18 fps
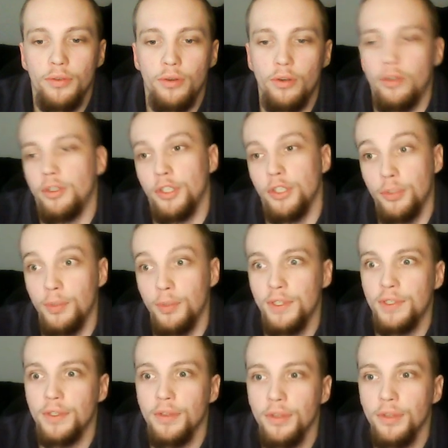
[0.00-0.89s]
or a
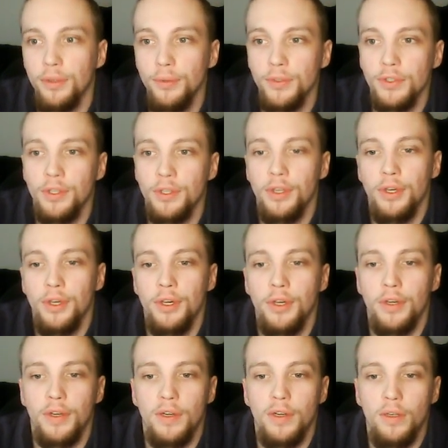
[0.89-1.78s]
twist on those.
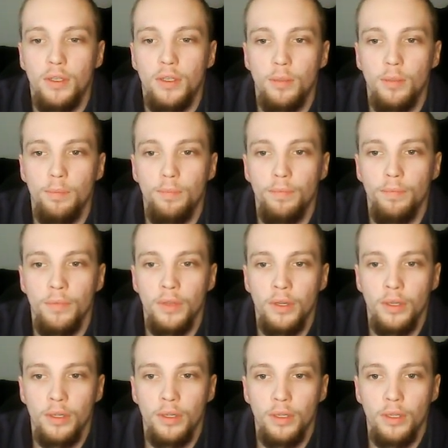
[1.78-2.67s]
In
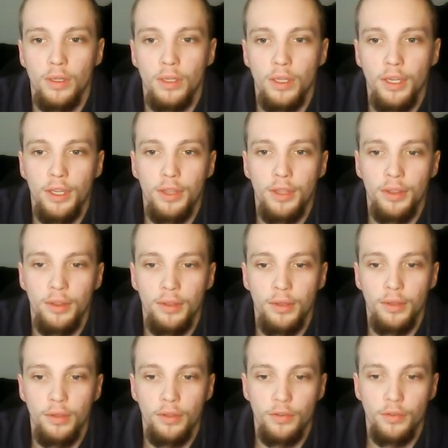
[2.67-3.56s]

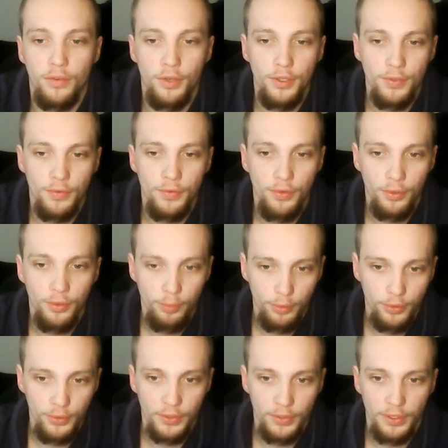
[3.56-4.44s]
the first few
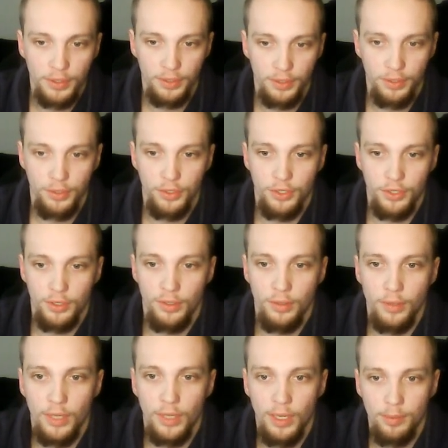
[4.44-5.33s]
books, I can
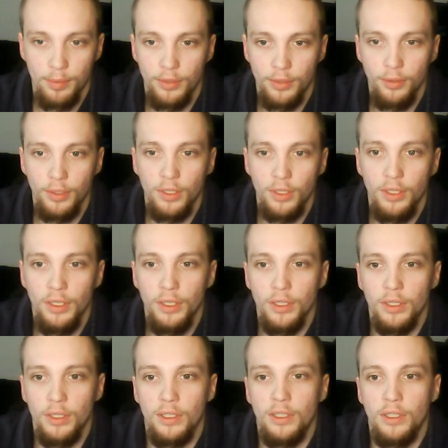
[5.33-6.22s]

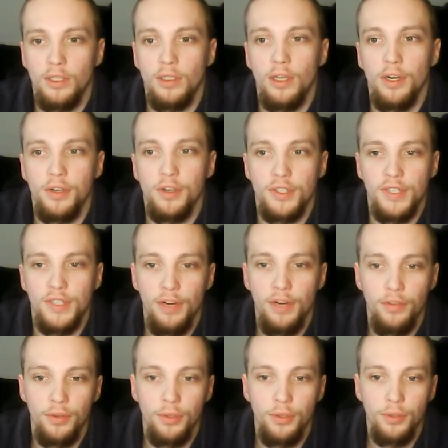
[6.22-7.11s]
absolutely
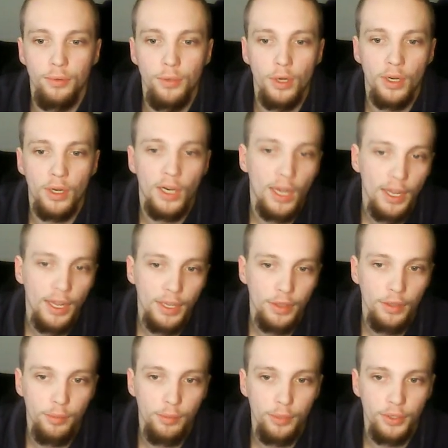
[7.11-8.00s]
understand if you do not
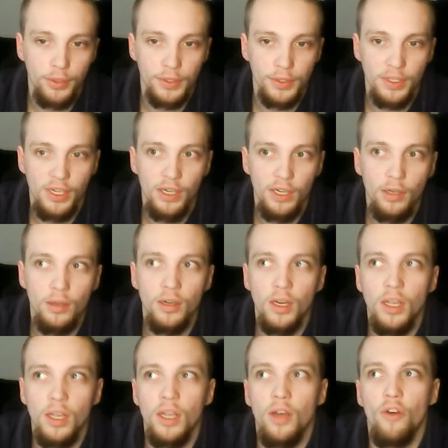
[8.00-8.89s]
like them, because they
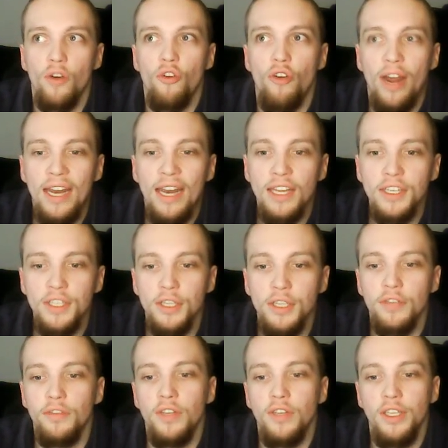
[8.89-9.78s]
are
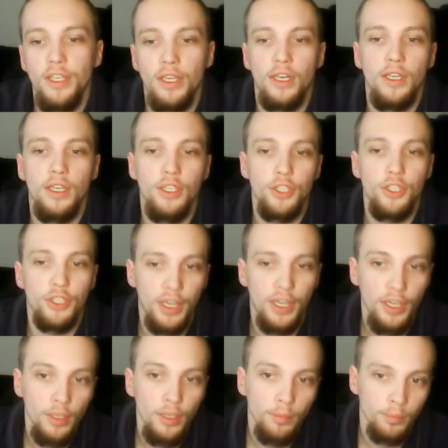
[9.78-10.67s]
relatively
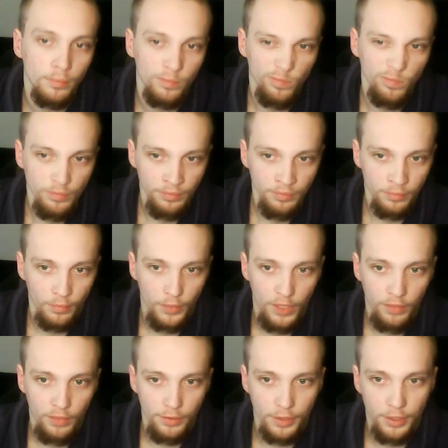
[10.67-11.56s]
cliche,
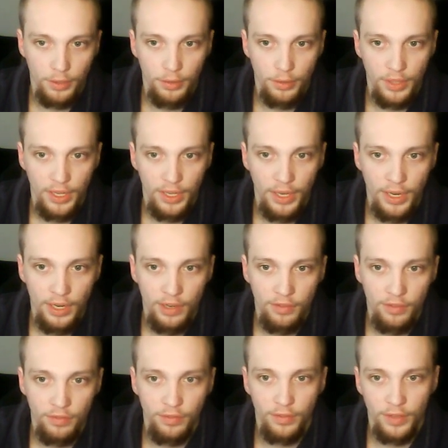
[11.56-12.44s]
even though they
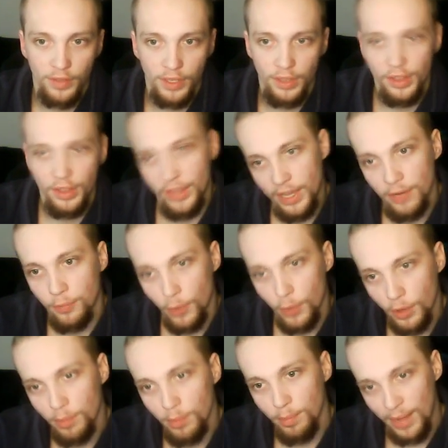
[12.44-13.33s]
have that
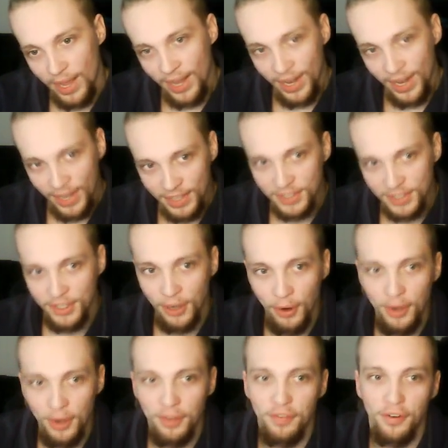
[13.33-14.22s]
one badass
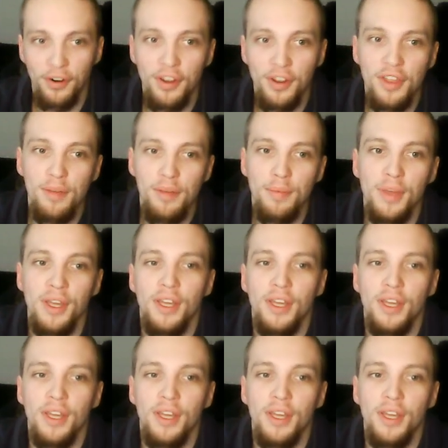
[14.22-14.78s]
going for them.